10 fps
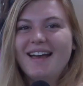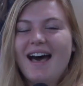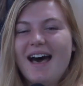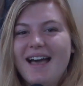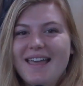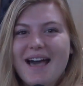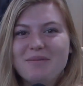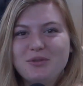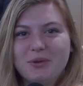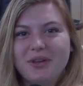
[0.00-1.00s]
Hi,
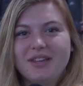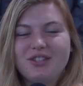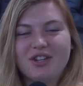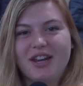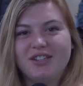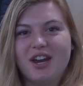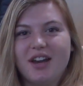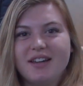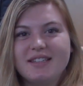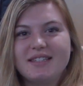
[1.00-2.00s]
I'm Julia
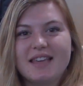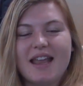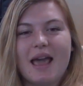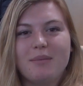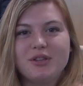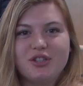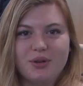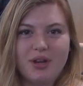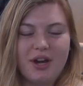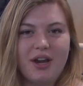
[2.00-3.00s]
Strychars, and I'm a
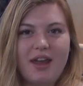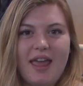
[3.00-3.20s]
junior,